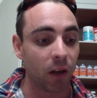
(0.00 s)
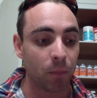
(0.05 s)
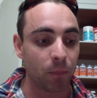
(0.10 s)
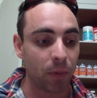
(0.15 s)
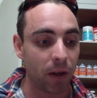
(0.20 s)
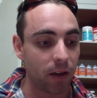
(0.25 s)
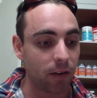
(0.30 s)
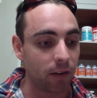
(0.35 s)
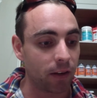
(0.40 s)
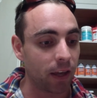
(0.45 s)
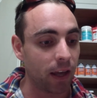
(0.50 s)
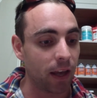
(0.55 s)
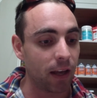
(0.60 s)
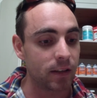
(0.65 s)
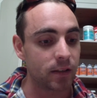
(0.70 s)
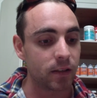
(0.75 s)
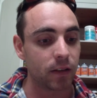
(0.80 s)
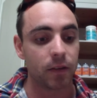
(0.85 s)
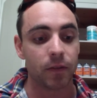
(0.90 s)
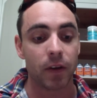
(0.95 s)
bowel
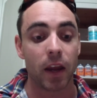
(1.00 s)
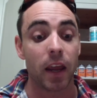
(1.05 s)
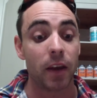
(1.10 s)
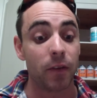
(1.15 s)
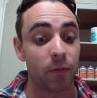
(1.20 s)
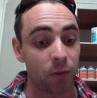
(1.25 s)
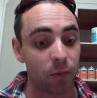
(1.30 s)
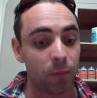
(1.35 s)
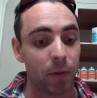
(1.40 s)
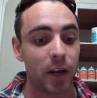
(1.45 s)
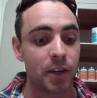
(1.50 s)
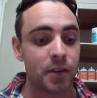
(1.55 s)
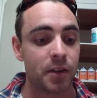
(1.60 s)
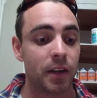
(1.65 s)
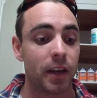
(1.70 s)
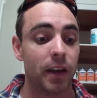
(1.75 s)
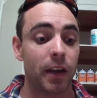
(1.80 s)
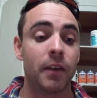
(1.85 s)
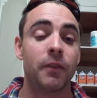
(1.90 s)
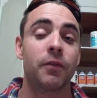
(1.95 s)
cancer,
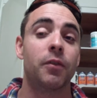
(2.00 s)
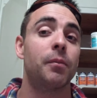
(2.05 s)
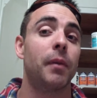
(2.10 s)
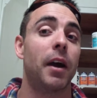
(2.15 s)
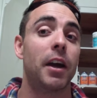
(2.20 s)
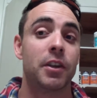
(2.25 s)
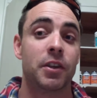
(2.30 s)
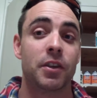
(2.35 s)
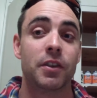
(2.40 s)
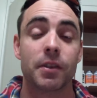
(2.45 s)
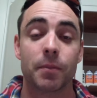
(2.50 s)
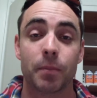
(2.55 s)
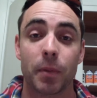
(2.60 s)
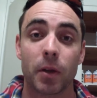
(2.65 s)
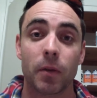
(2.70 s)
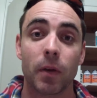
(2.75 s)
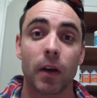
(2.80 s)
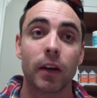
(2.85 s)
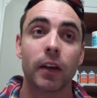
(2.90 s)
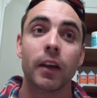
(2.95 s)
inflammation. Inflammation's a
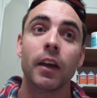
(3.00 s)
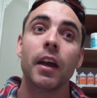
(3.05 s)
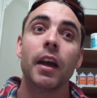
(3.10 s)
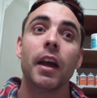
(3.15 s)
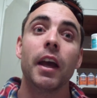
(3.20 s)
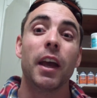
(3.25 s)
big one.